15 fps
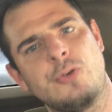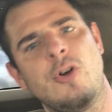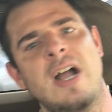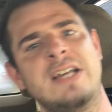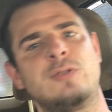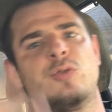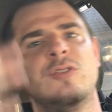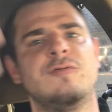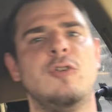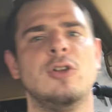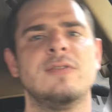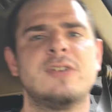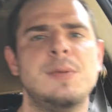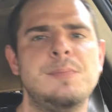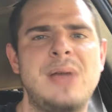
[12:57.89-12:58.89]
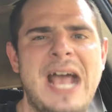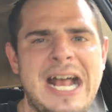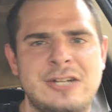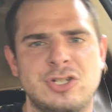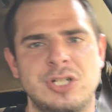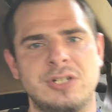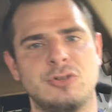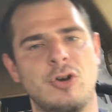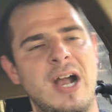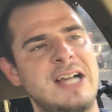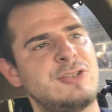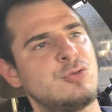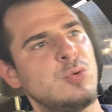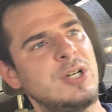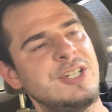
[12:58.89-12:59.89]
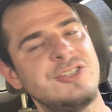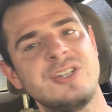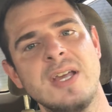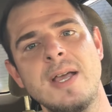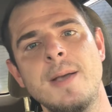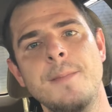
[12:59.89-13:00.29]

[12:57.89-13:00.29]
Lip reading: Christ was full of compassion. Christ was